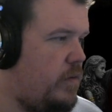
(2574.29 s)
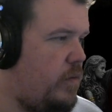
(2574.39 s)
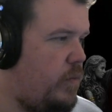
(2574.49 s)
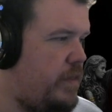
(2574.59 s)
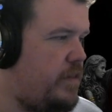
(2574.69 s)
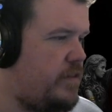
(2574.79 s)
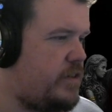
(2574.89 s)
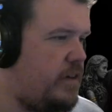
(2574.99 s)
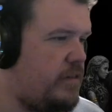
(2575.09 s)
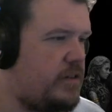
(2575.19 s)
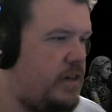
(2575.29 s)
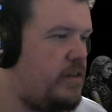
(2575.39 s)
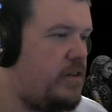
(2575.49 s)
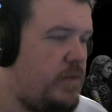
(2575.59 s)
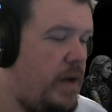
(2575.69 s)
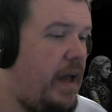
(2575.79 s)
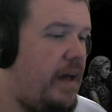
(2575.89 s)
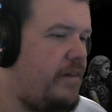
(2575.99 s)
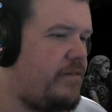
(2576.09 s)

with the skill set that you have.